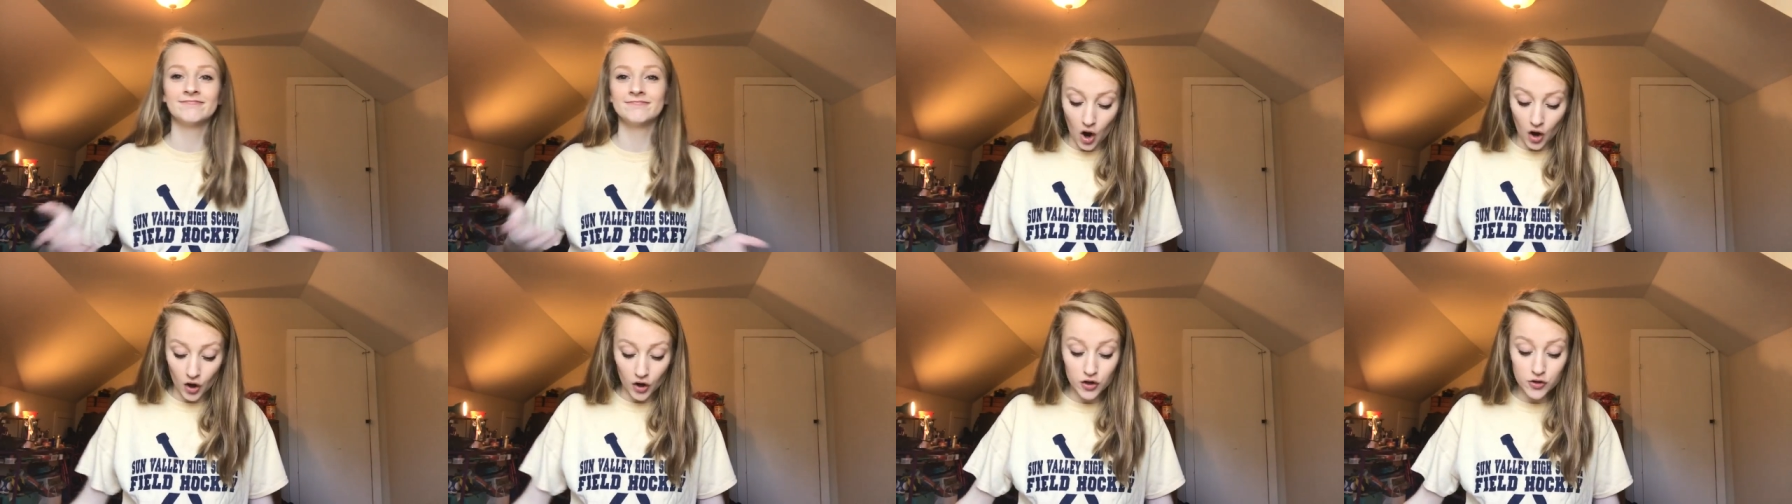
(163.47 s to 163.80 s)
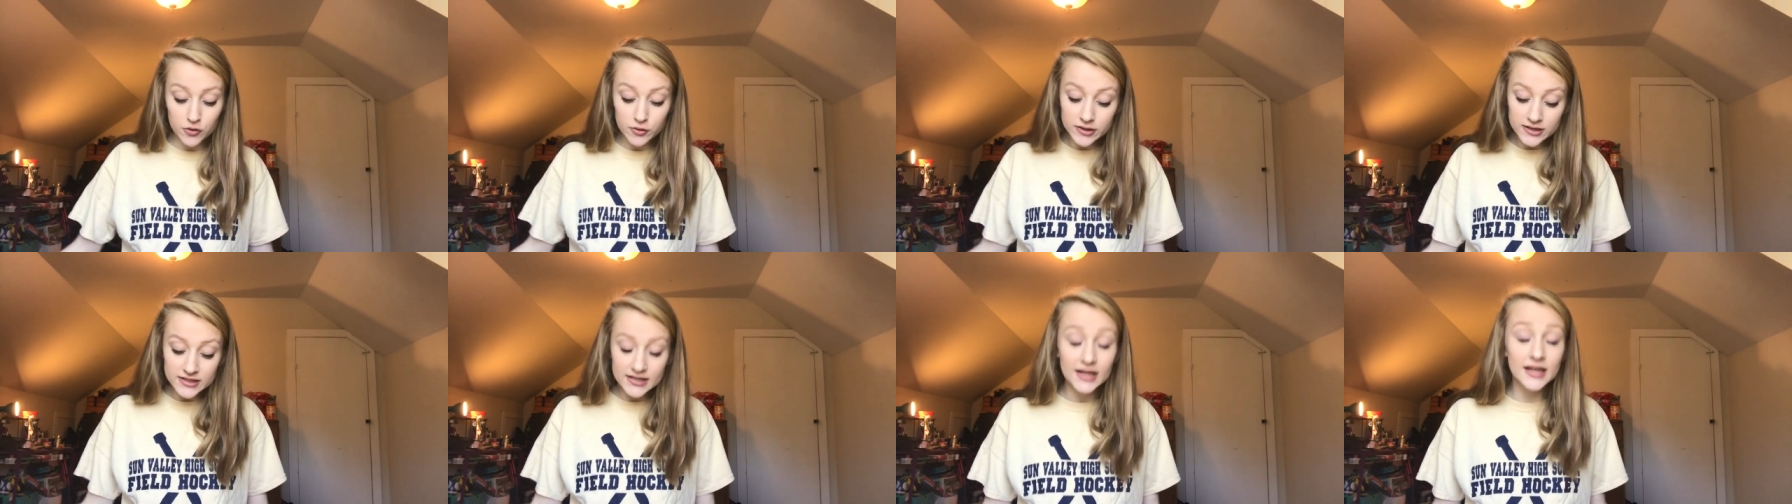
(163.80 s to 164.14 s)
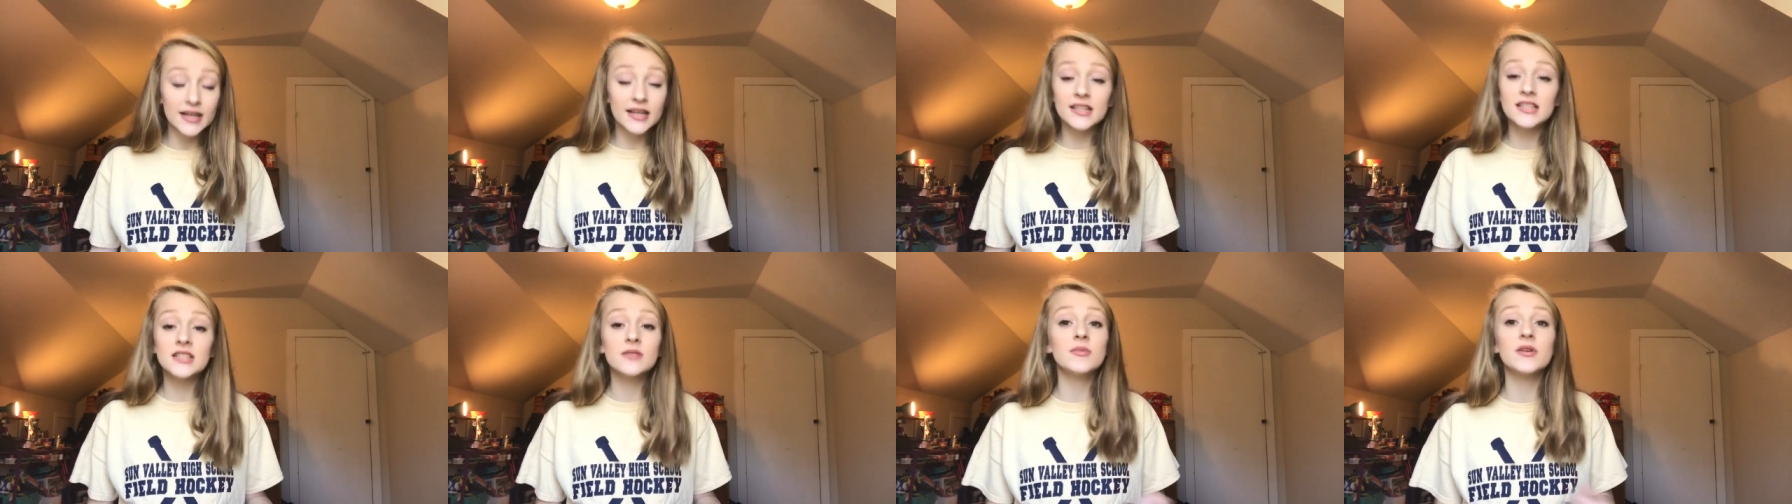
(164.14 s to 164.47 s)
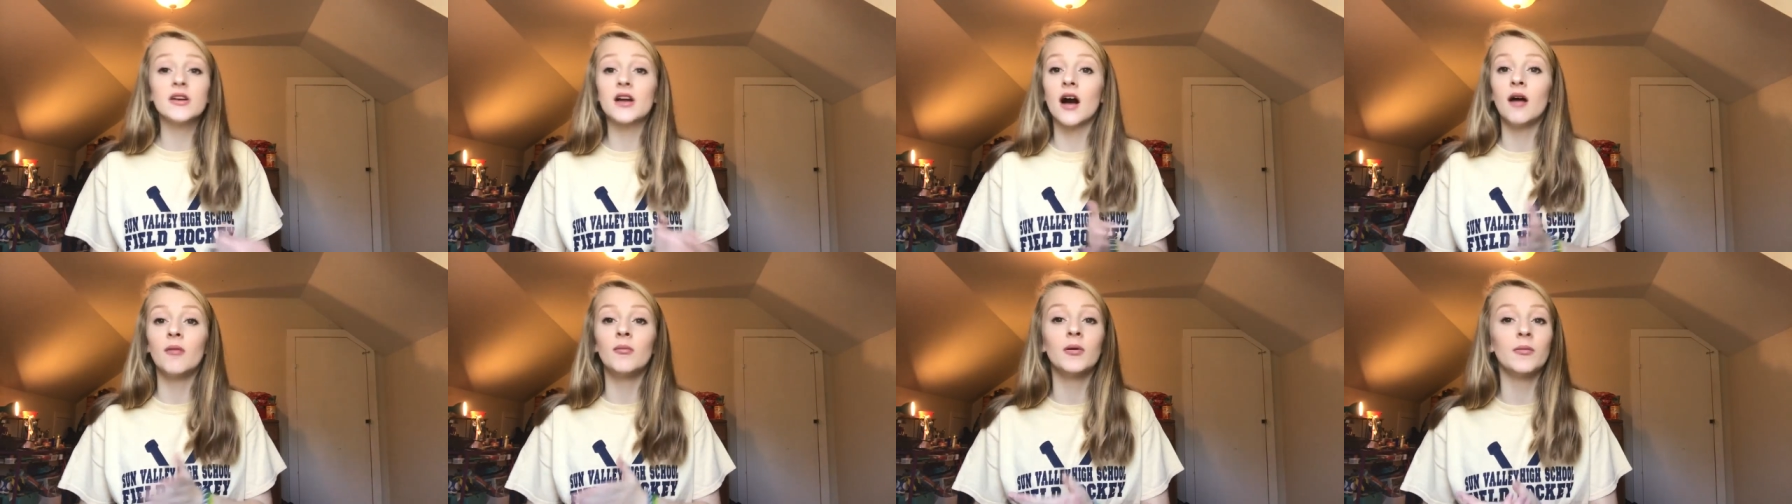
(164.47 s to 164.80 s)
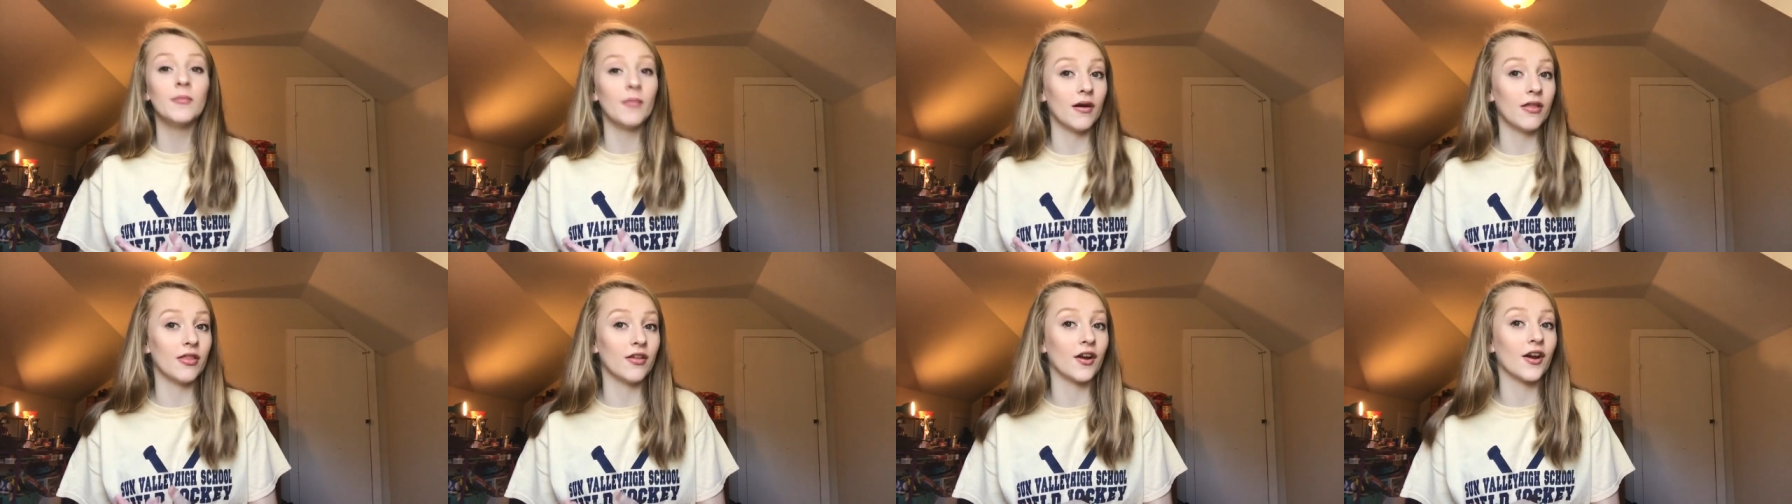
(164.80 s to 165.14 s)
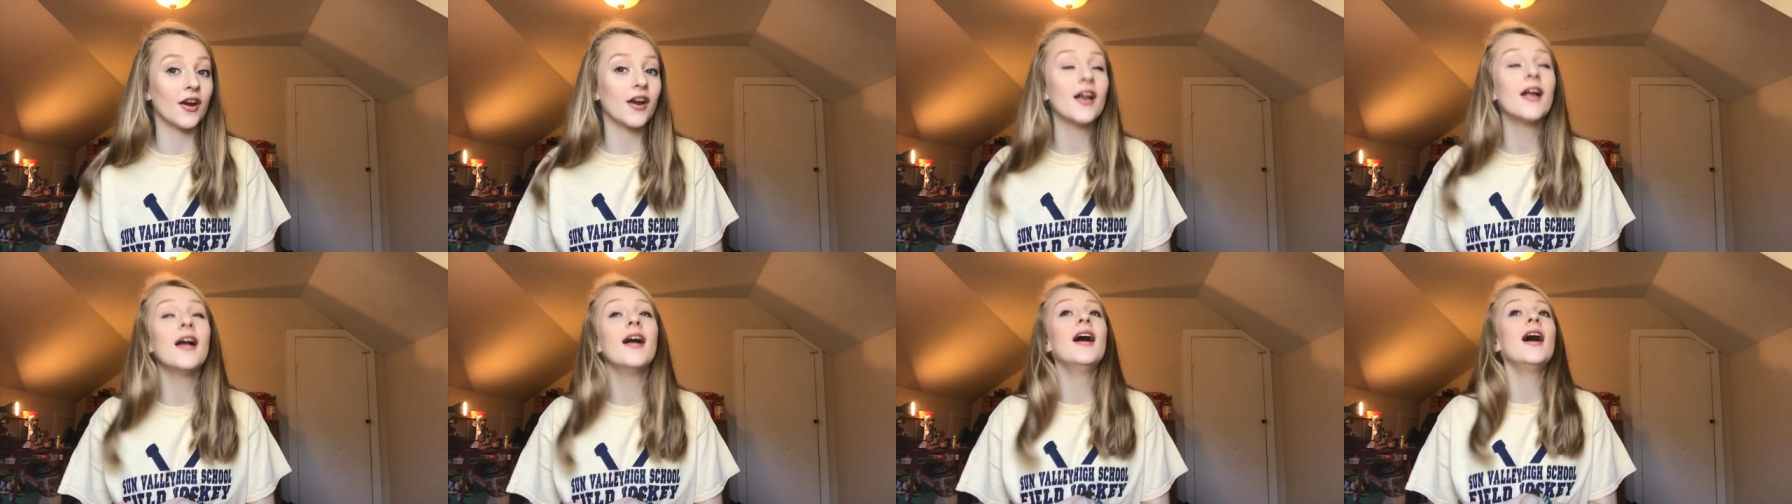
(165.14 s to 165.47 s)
Are you excited to become a mother?